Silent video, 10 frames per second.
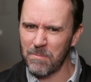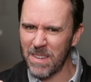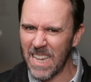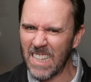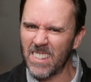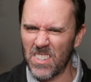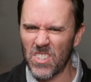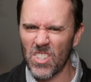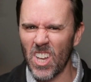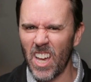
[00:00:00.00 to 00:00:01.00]
at me into the
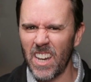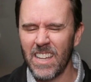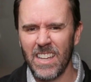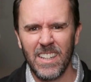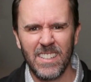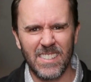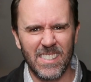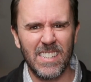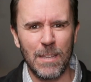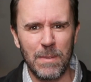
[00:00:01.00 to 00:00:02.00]
sun to
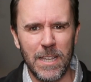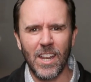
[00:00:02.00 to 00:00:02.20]
see me.